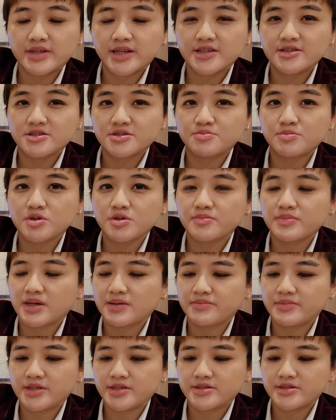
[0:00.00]
get this book
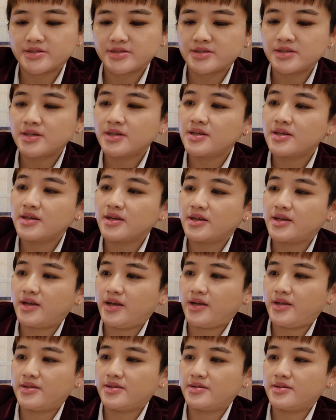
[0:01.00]
published,
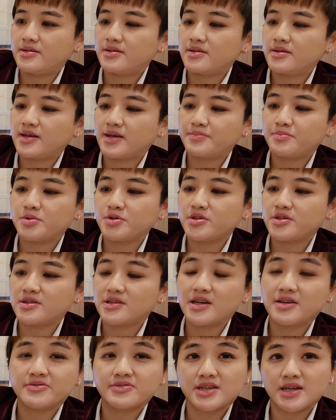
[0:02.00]
and I put
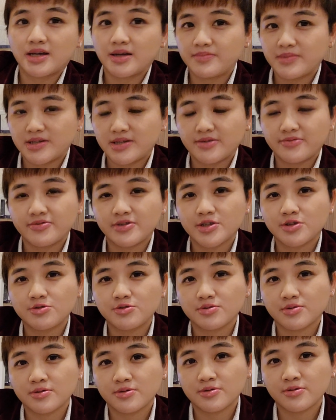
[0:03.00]
in a lot of time and
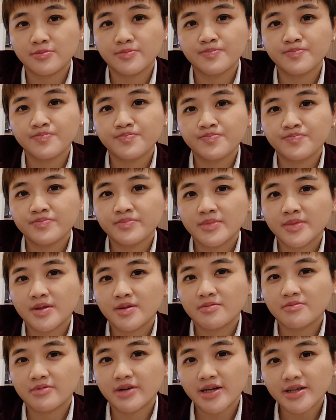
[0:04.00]
effort to
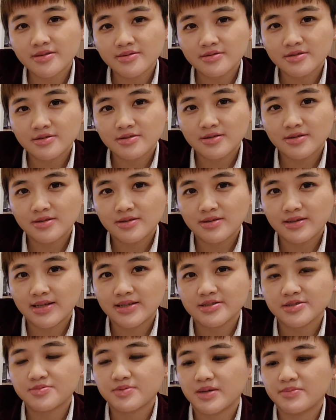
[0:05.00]
write
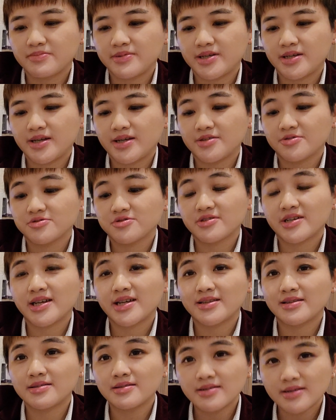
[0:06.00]
things properly and also
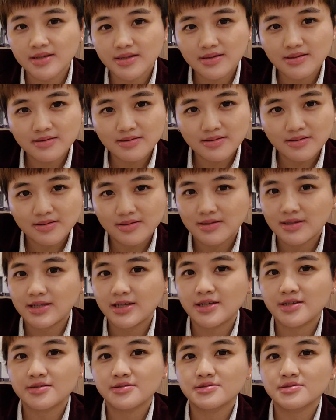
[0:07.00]
edit
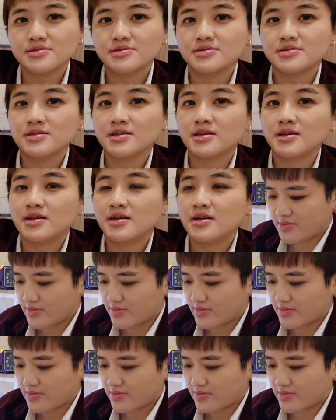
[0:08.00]
things.